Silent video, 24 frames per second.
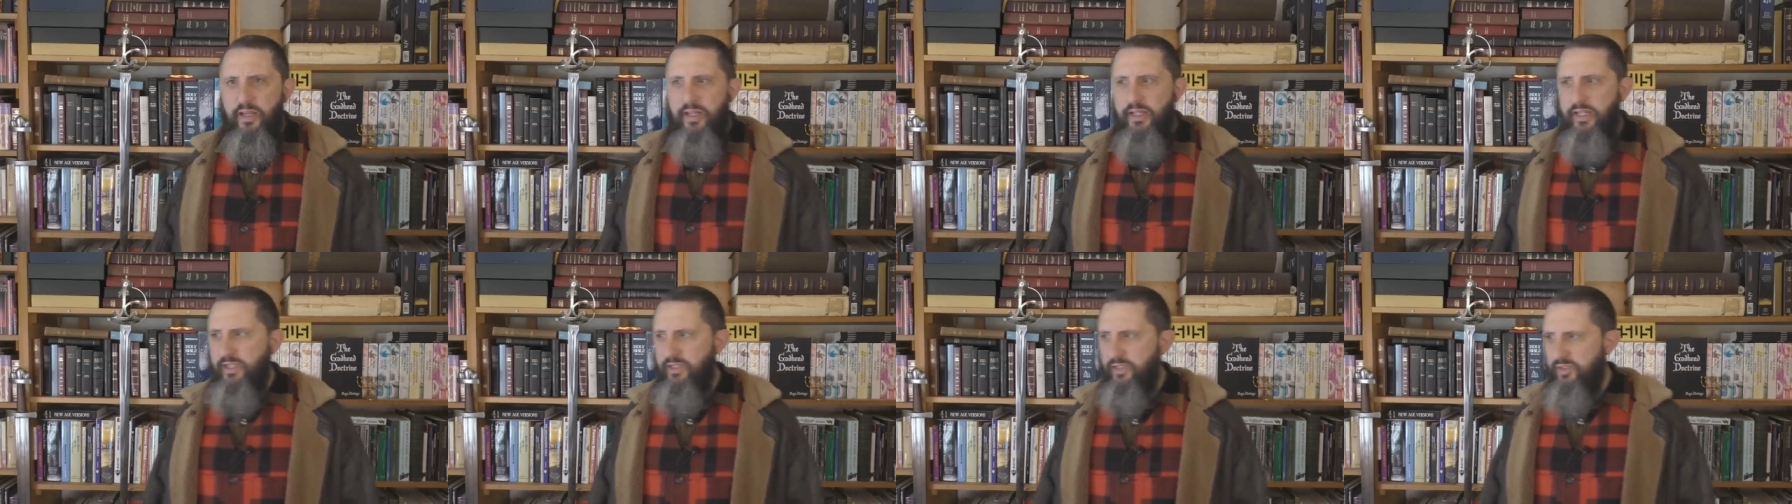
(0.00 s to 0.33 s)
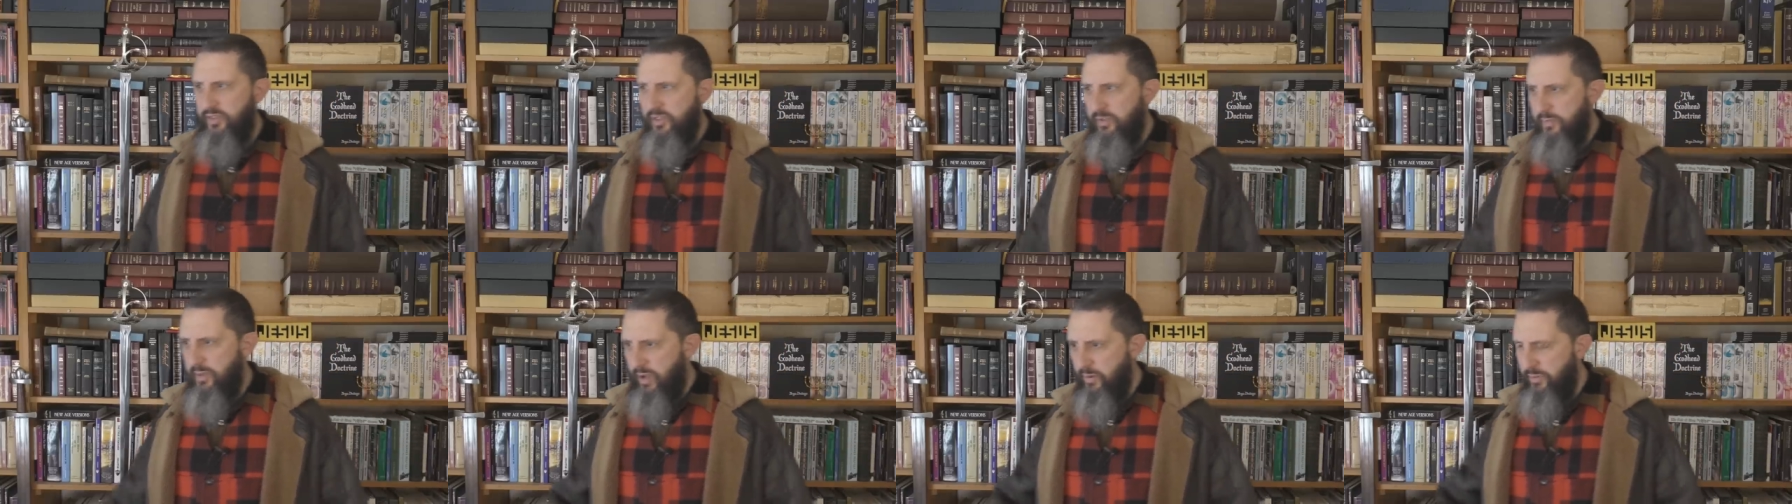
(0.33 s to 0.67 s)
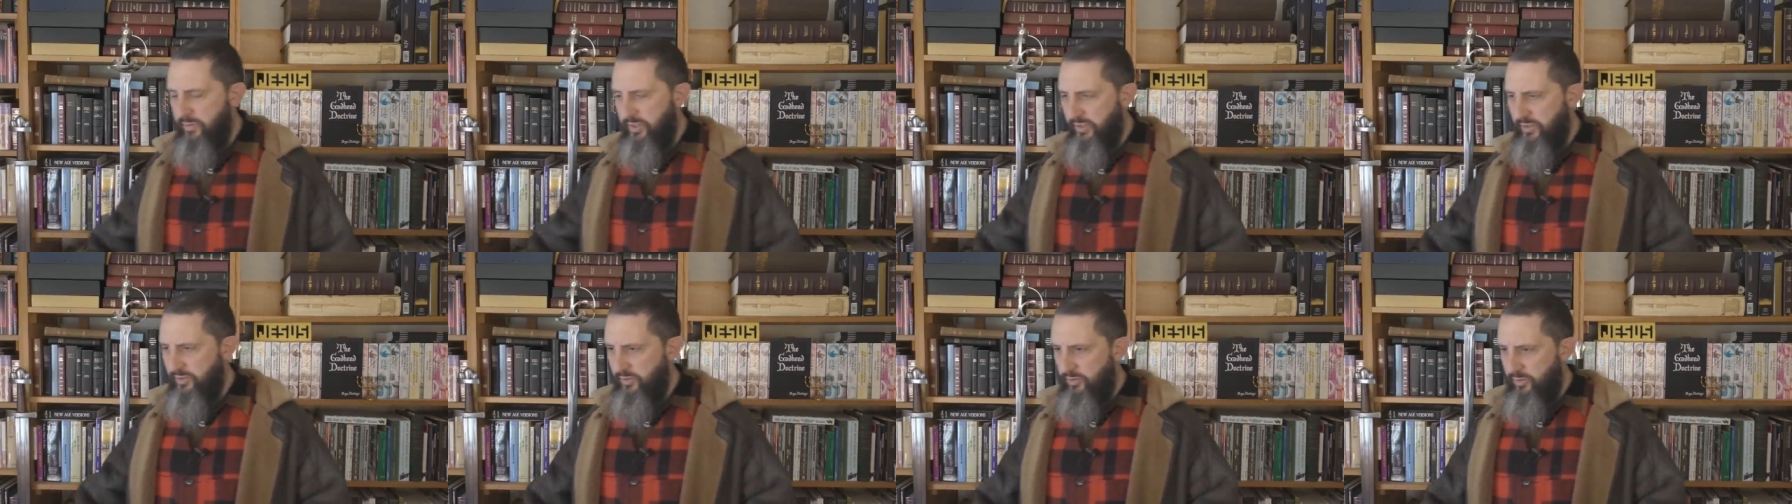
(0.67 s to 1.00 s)
and they just come out
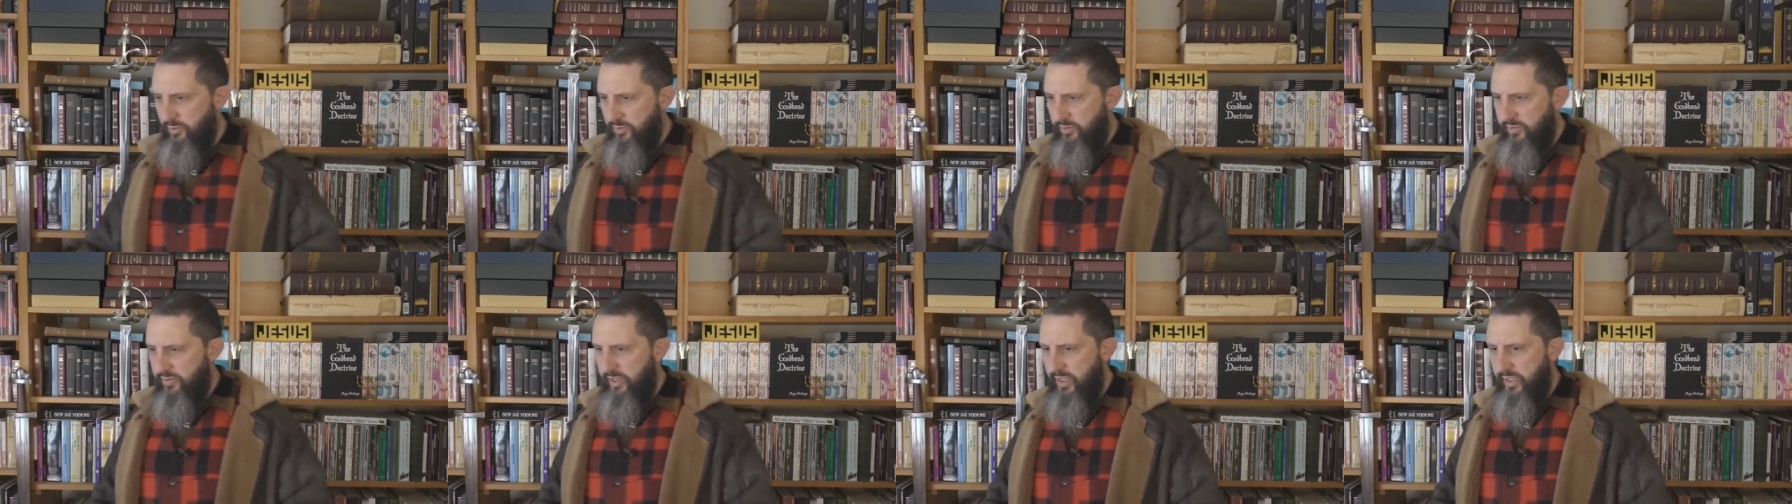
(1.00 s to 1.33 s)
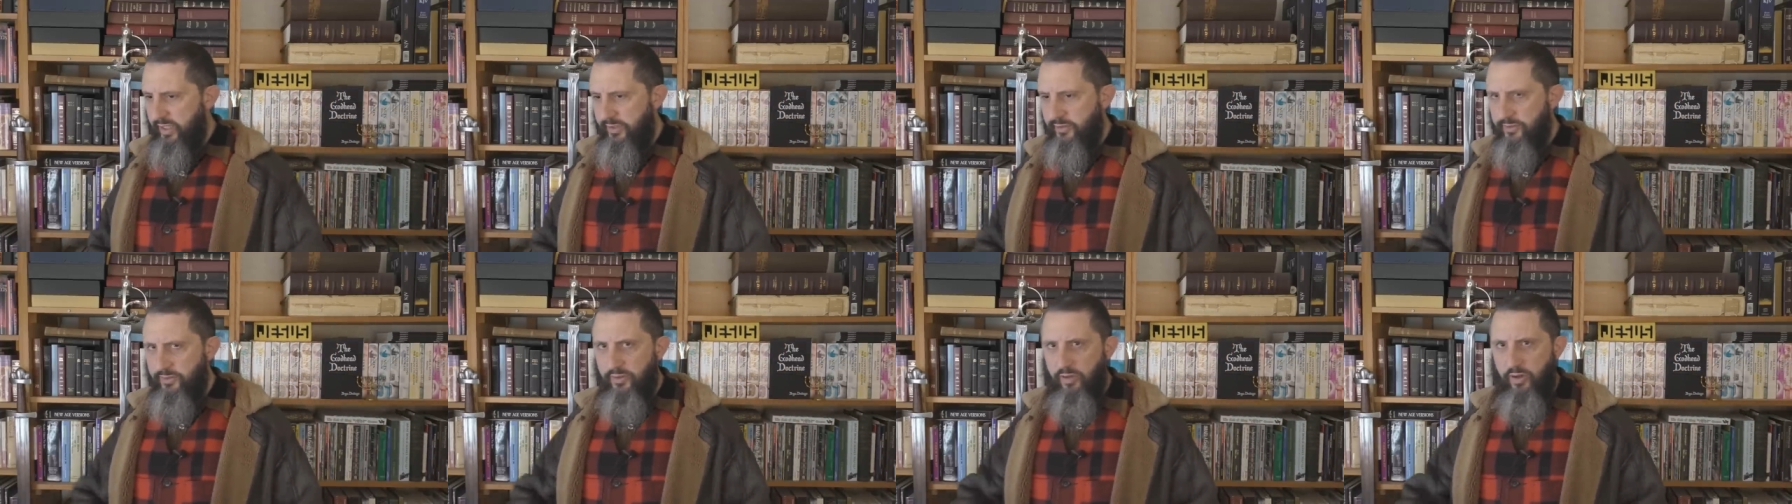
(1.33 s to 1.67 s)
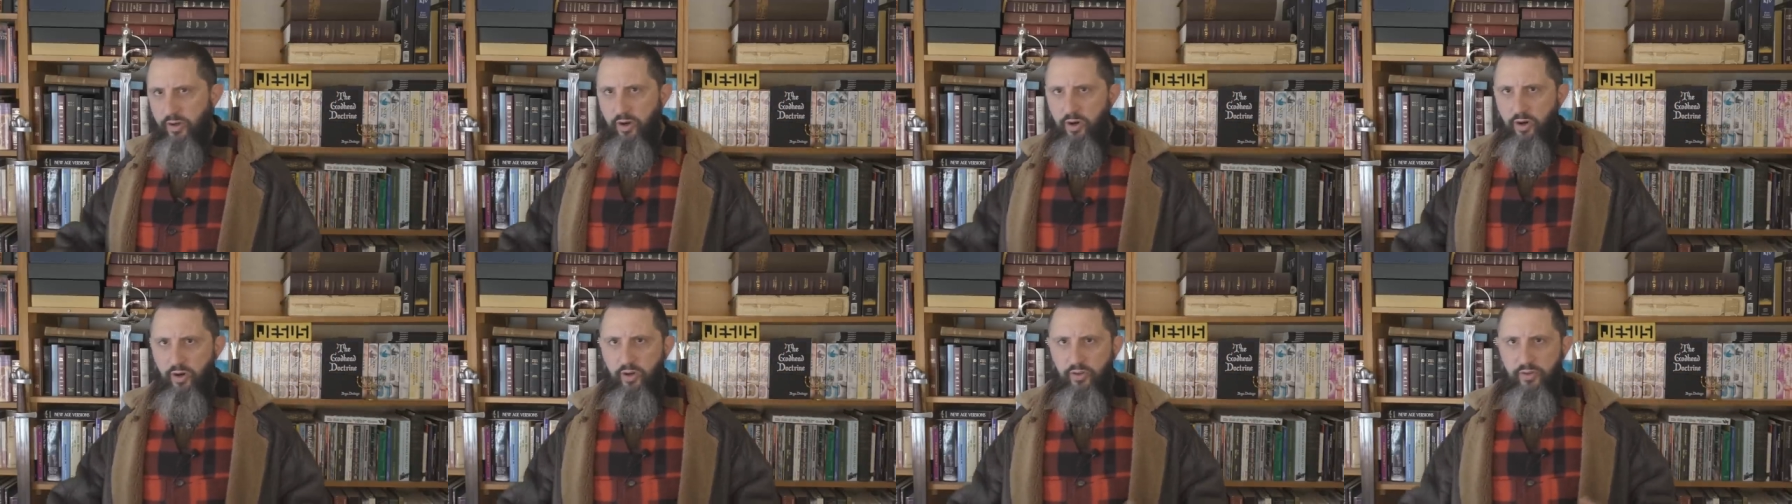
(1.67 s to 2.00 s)
with these new things
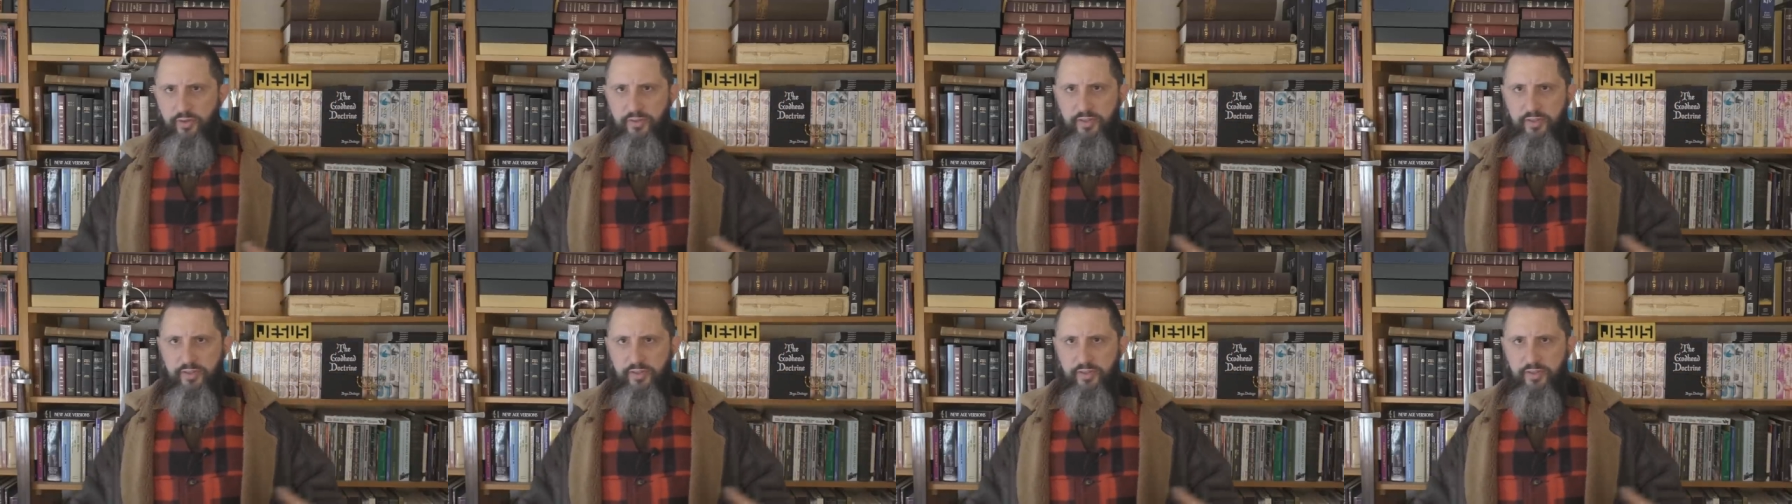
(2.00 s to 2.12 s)
all